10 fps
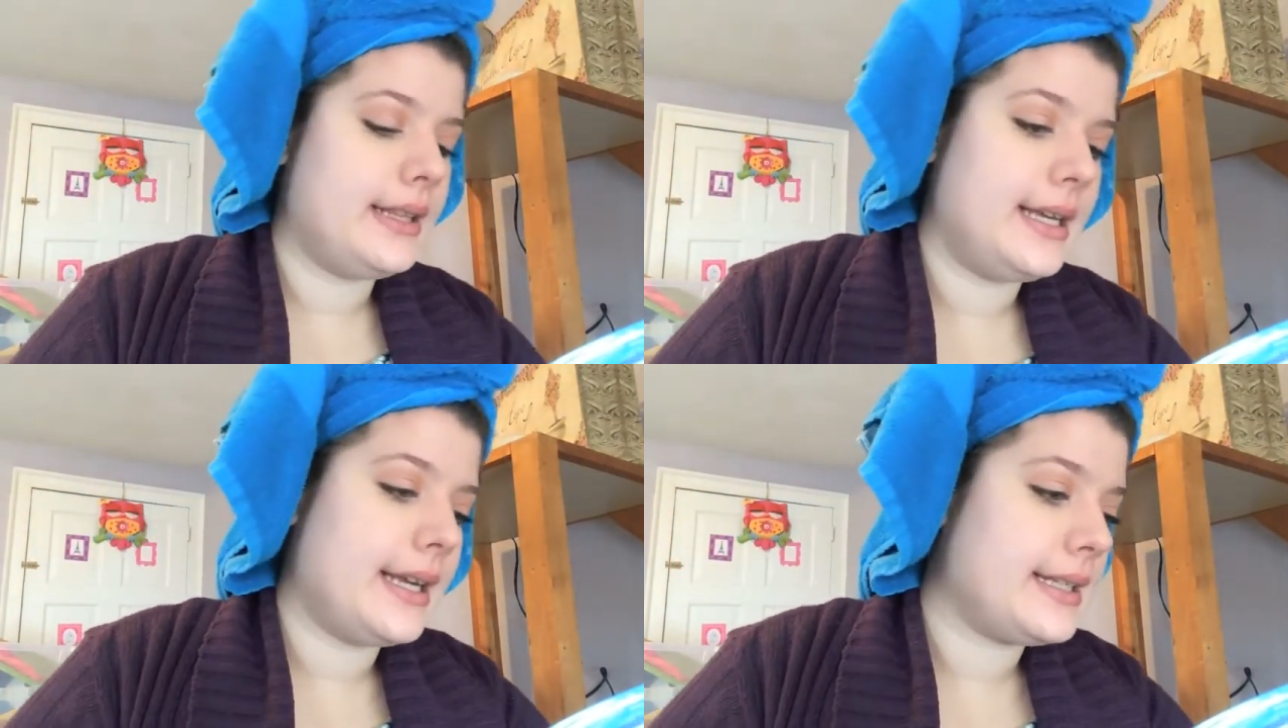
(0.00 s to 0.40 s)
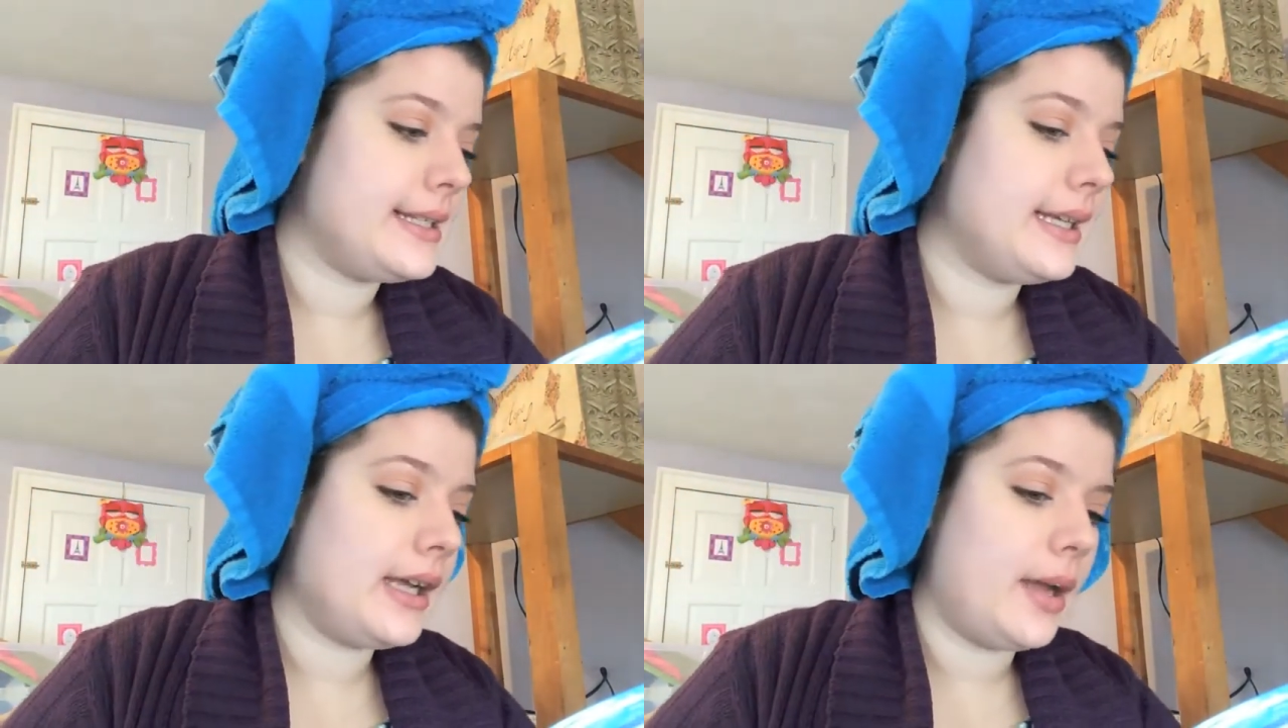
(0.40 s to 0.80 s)
the next
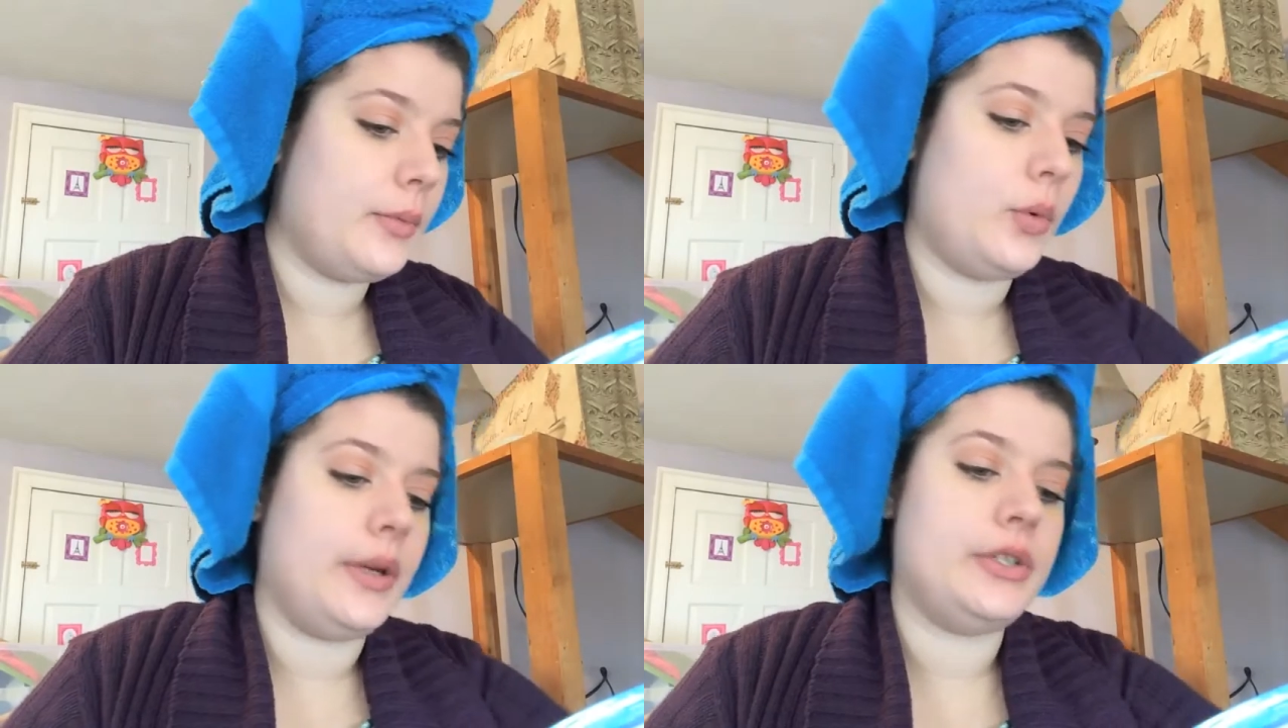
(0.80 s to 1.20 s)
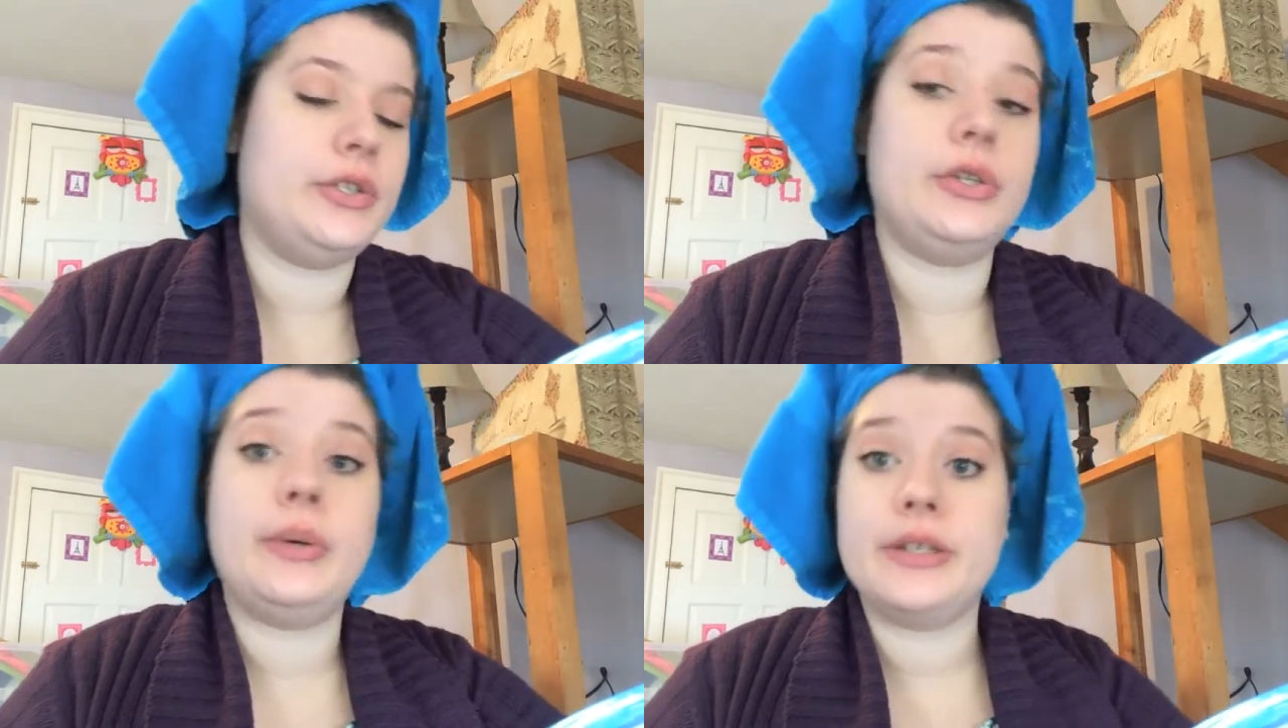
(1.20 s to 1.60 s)
thing I'm going
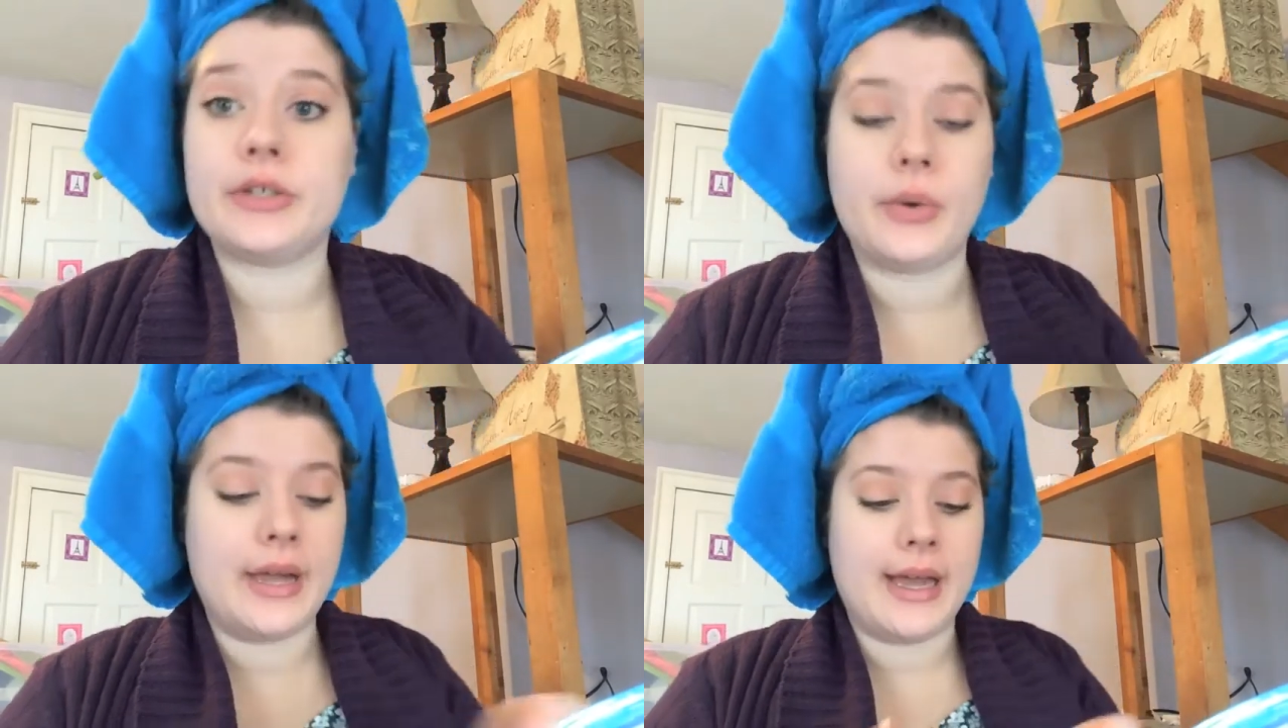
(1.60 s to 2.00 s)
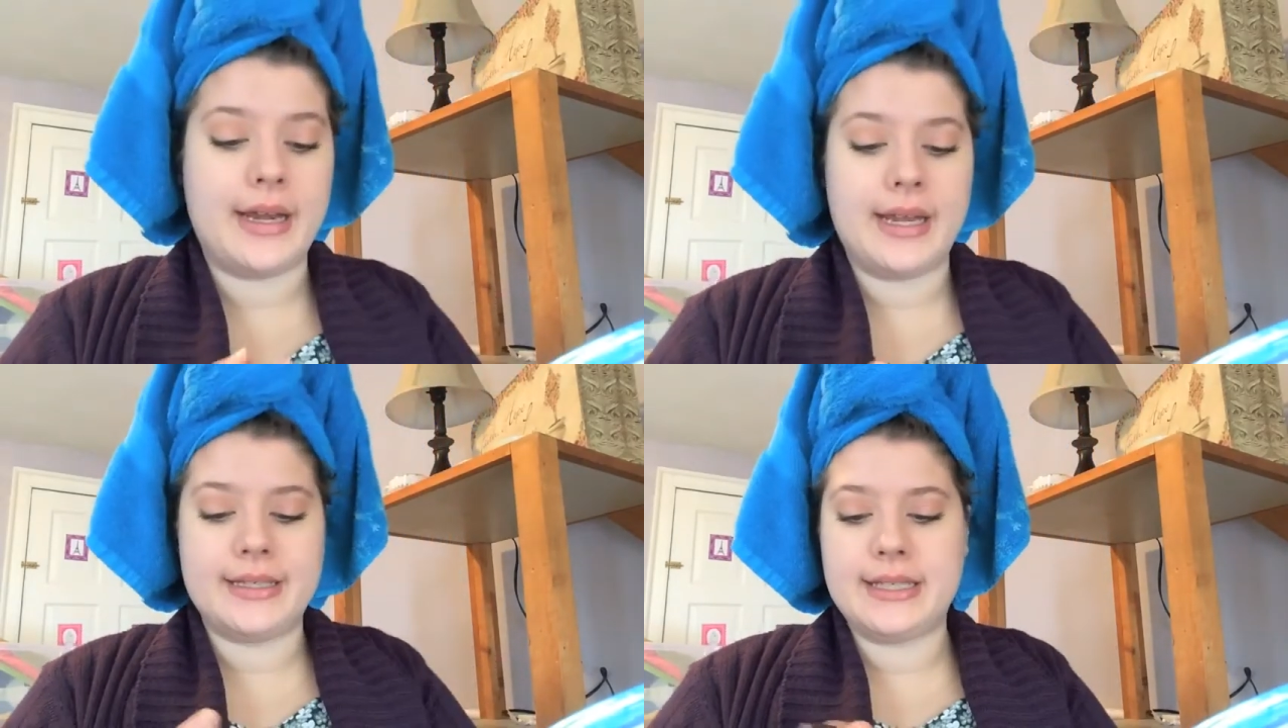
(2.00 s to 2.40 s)
to do is go
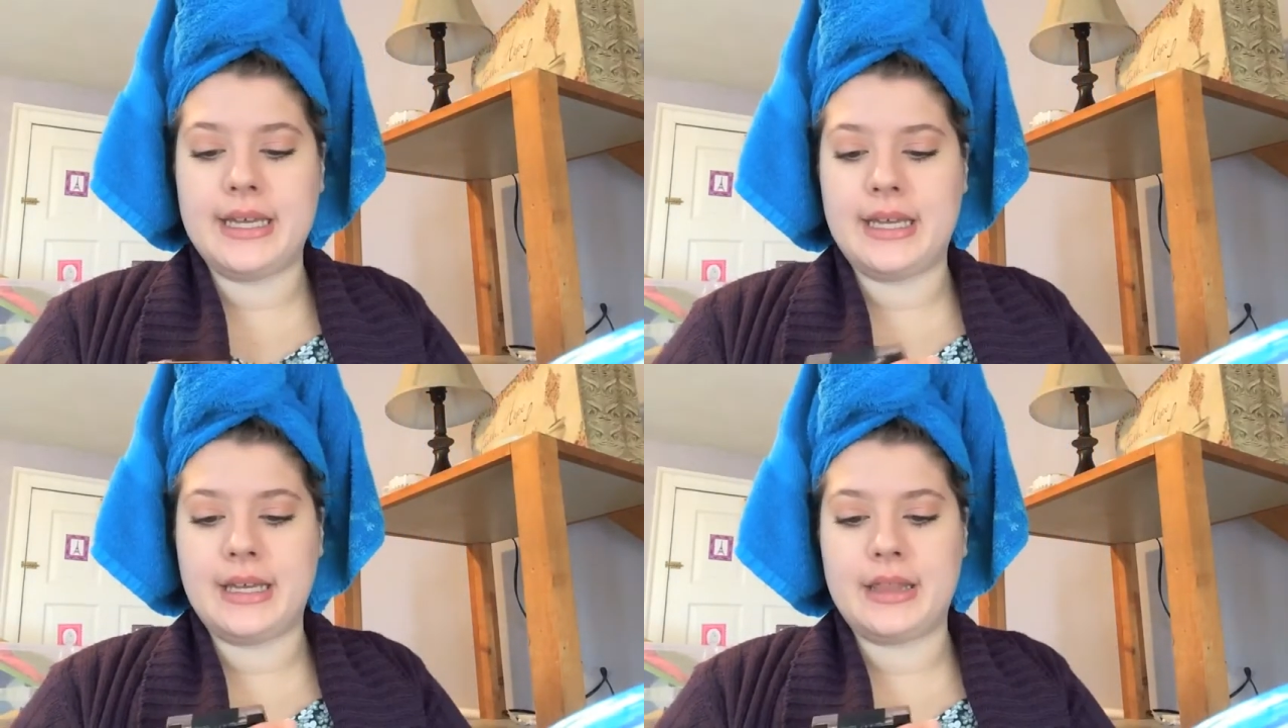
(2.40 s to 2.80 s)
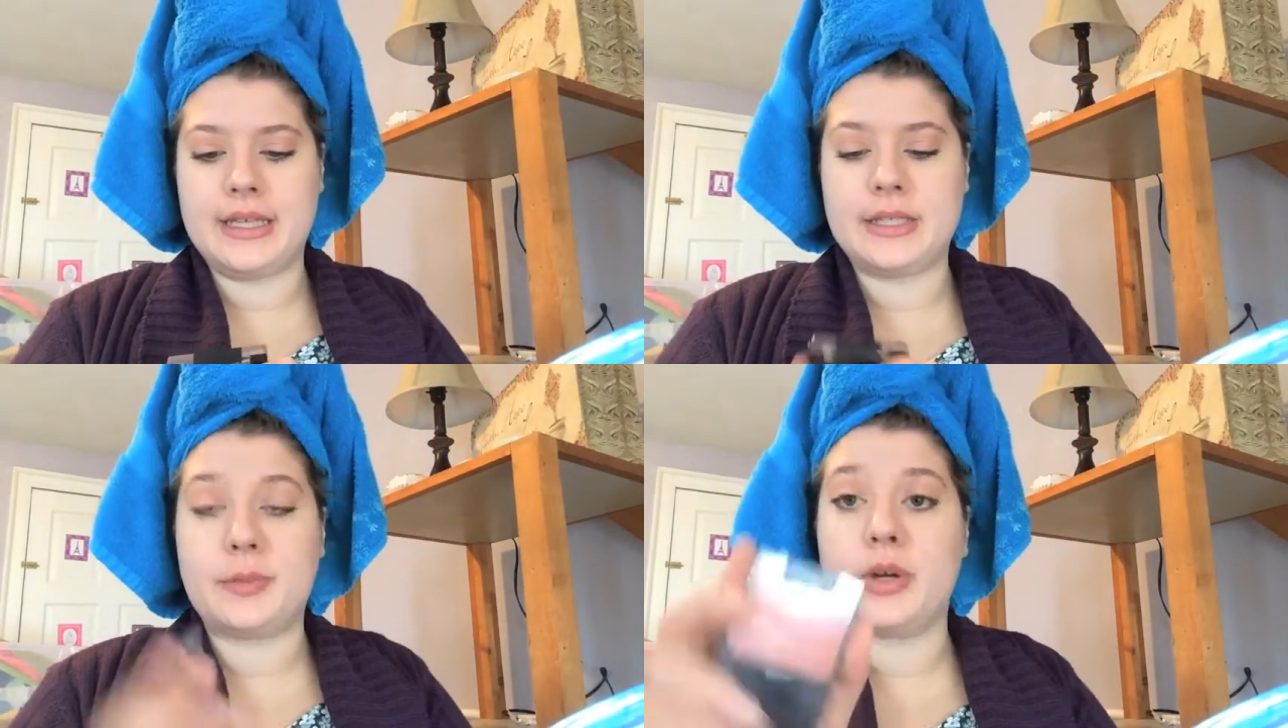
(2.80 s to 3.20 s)
ahead and take this